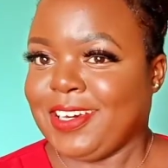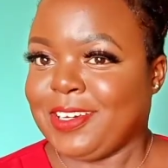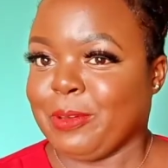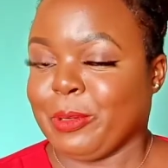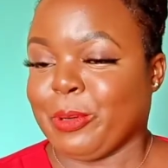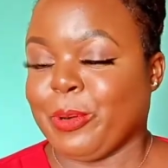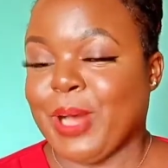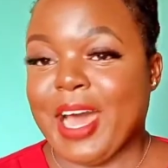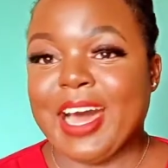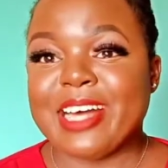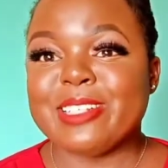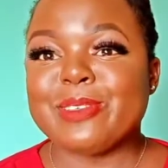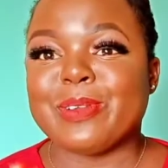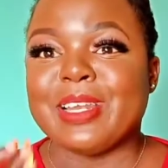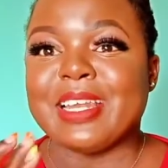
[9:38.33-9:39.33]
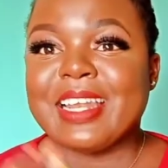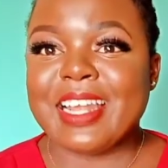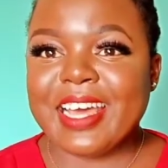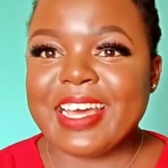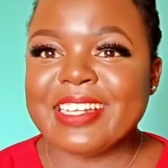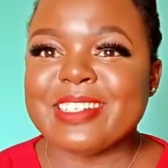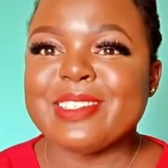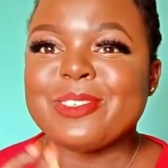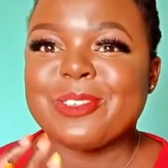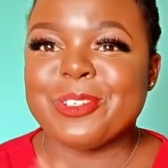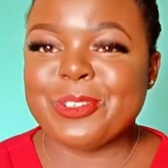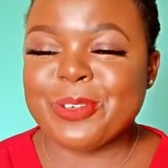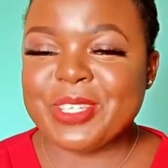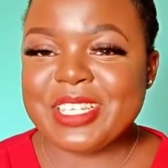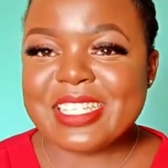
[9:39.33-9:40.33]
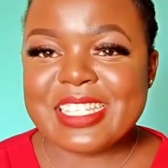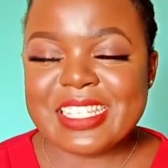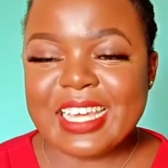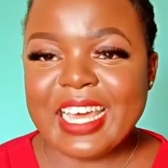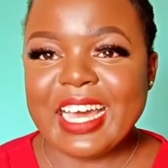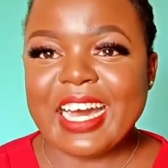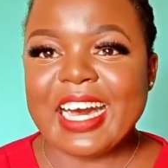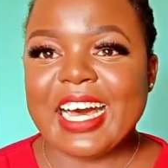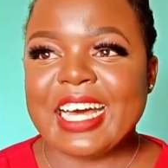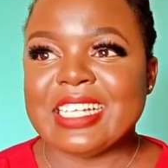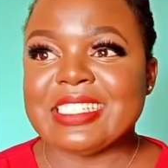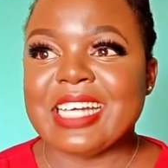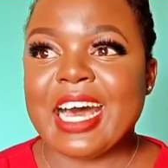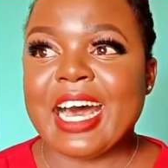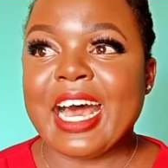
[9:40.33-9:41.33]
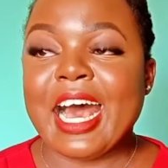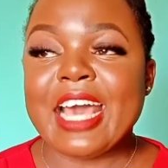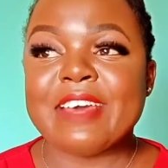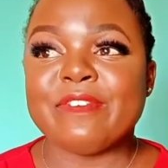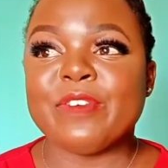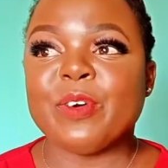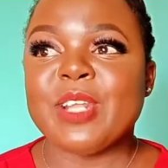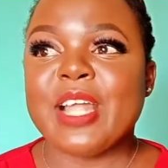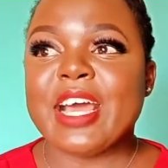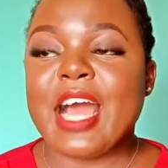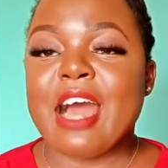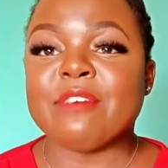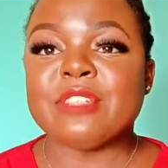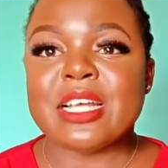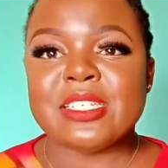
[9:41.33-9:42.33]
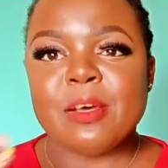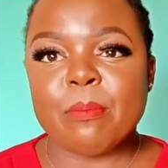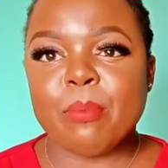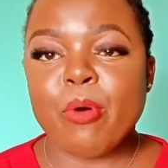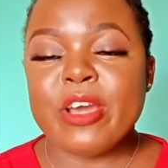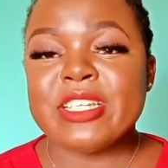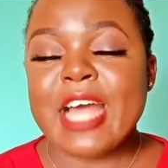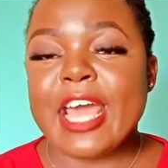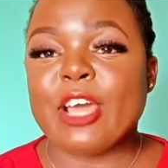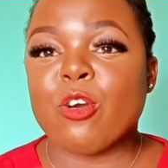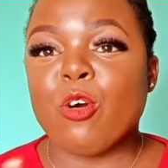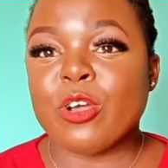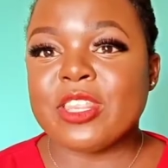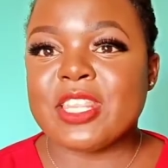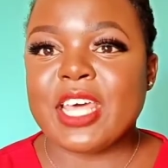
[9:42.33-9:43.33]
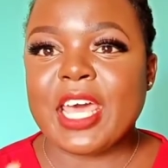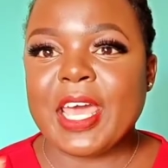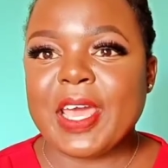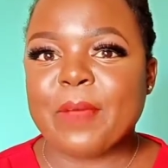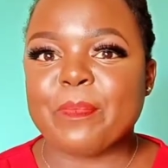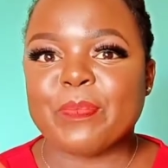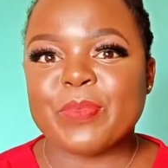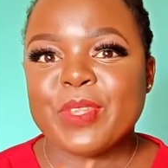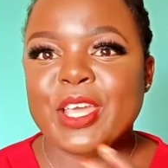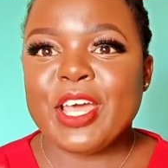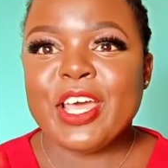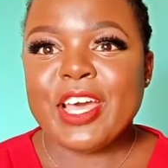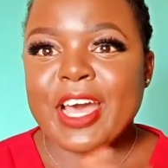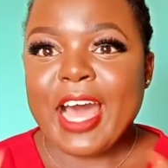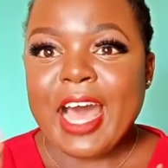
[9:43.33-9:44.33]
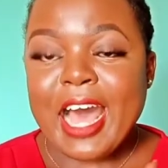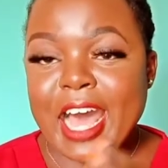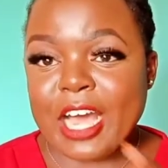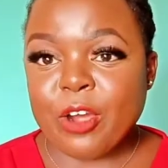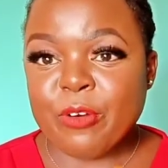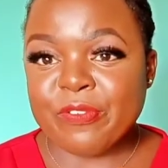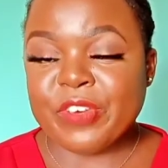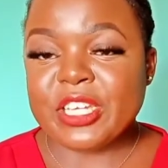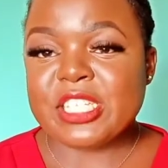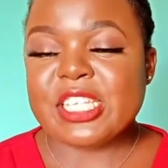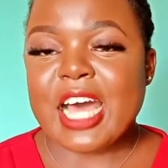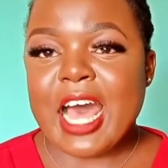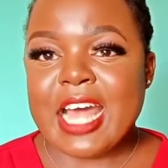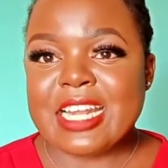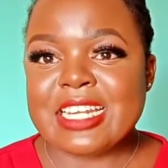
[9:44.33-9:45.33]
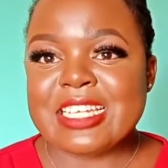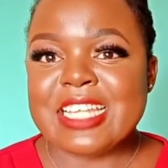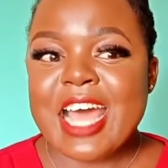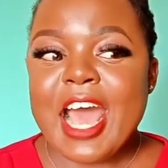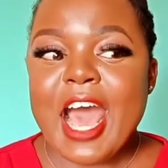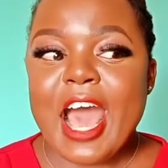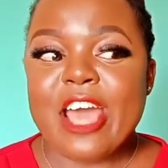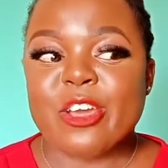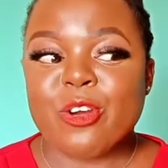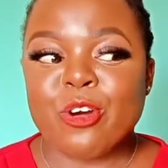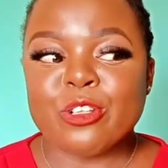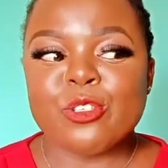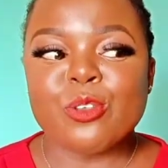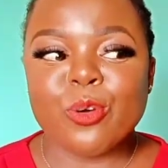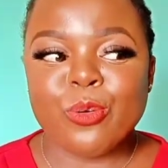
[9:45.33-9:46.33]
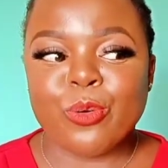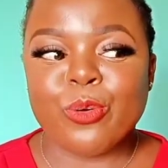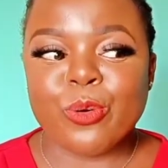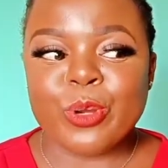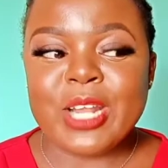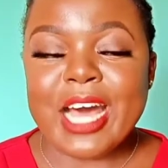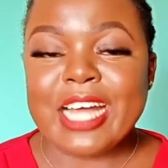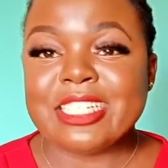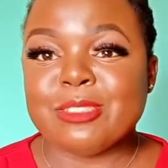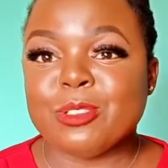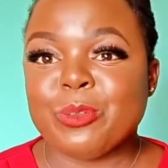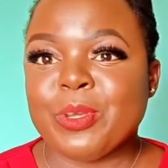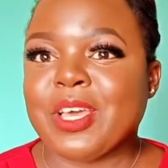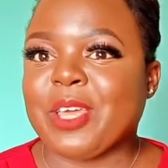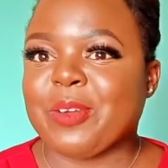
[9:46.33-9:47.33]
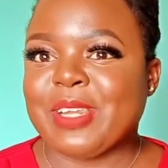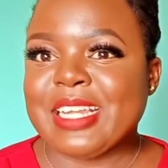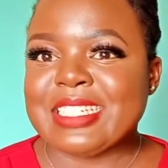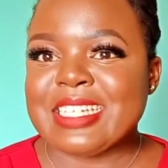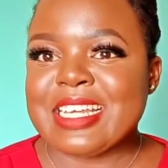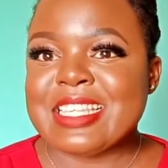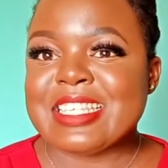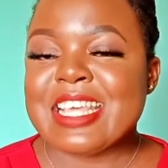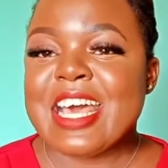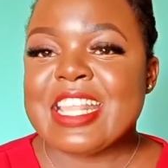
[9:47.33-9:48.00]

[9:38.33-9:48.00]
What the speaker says: you know, I had to learn to do this thing. And I feel like after some point I got the hang of it, and I got so good at doing calculations